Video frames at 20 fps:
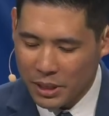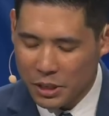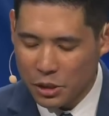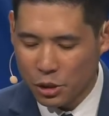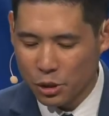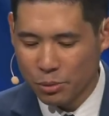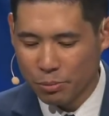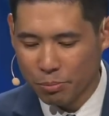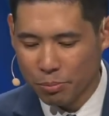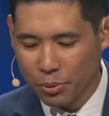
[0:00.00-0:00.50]
done
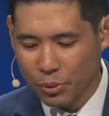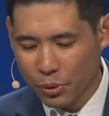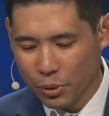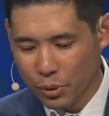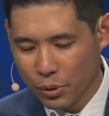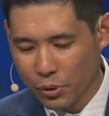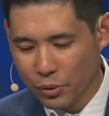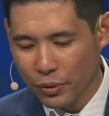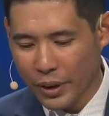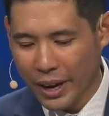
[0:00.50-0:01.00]
to
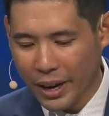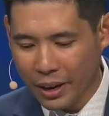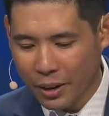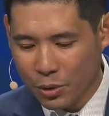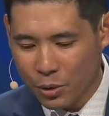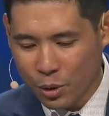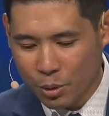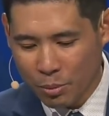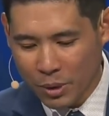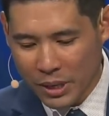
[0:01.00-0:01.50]
improve
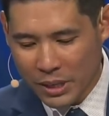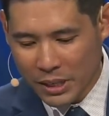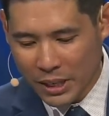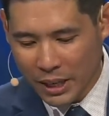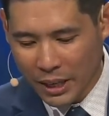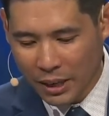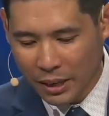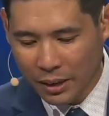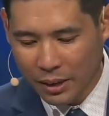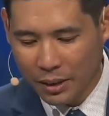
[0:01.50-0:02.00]
and or
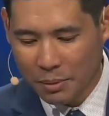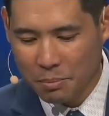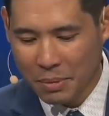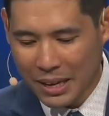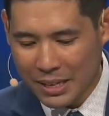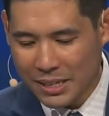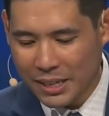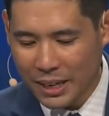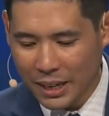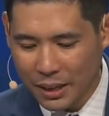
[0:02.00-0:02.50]
maintain,
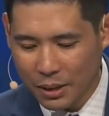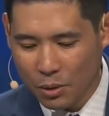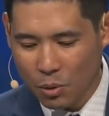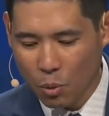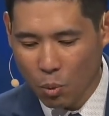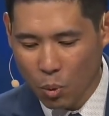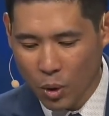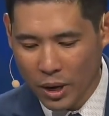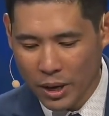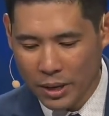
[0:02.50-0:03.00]

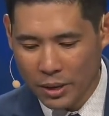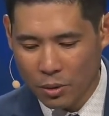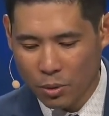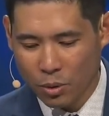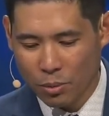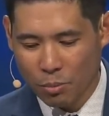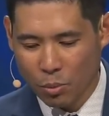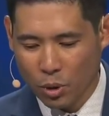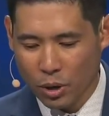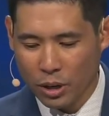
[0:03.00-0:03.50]
maintain one
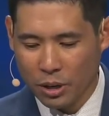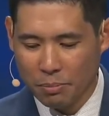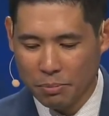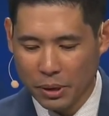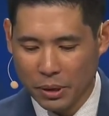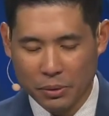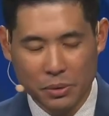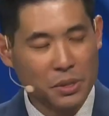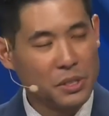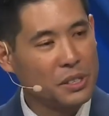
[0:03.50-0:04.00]
or more
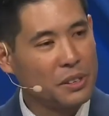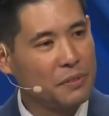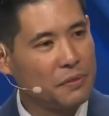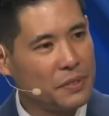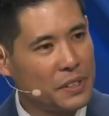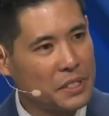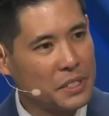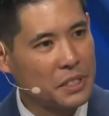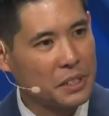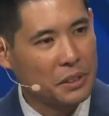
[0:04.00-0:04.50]
components of
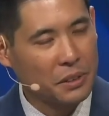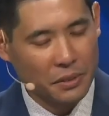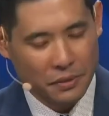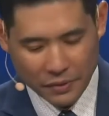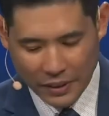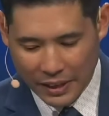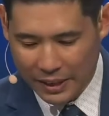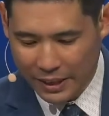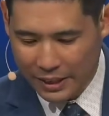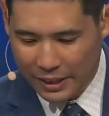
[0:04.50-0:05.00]
physical
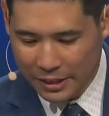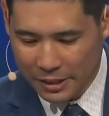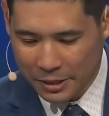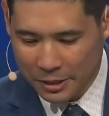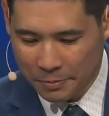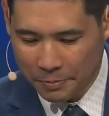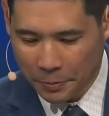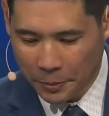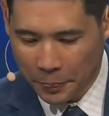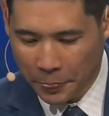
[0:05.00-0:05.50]

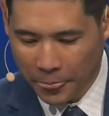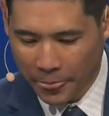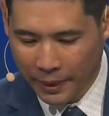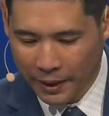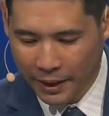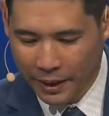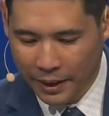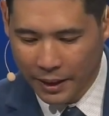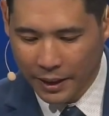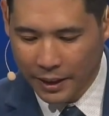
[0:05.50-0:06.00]
fitness.
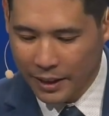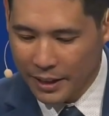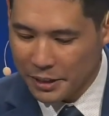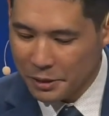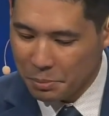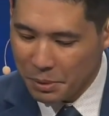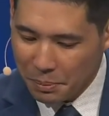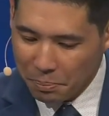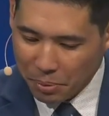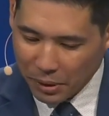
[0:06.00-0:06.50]
It
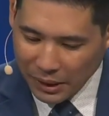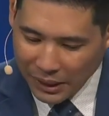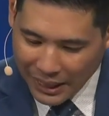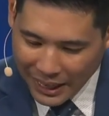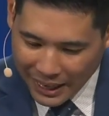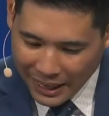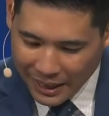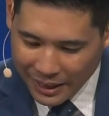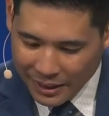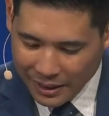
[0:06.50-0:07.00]
has to be
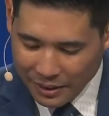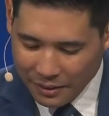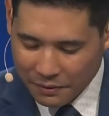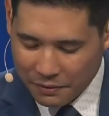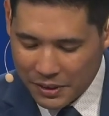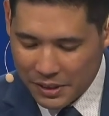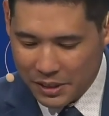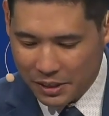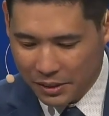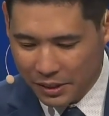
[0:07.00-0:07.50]
planned
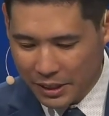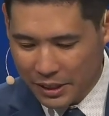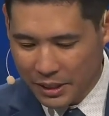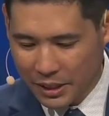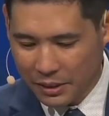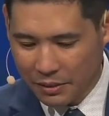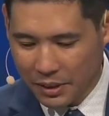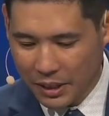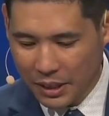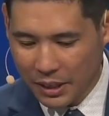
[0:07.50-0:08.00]
physical
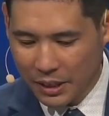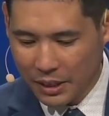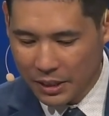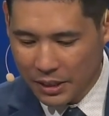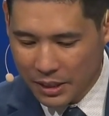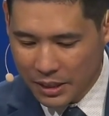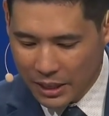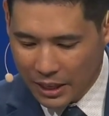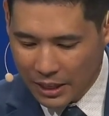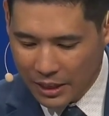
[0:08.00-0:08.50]

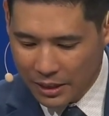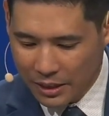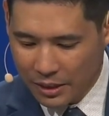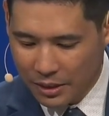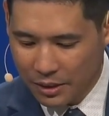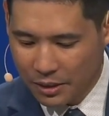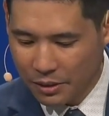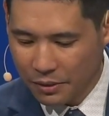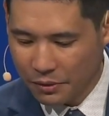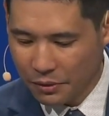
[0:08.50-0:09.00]
activity
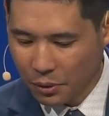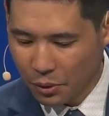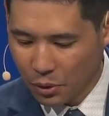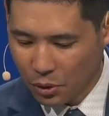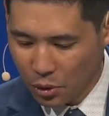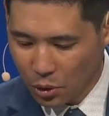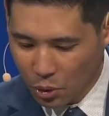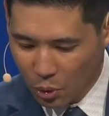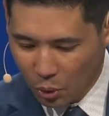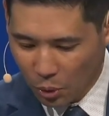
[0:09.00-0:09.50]
done for
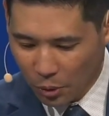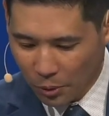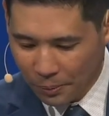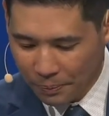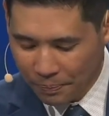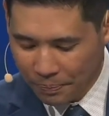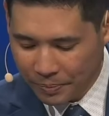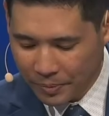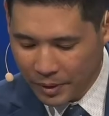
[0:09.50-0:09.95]
a goal.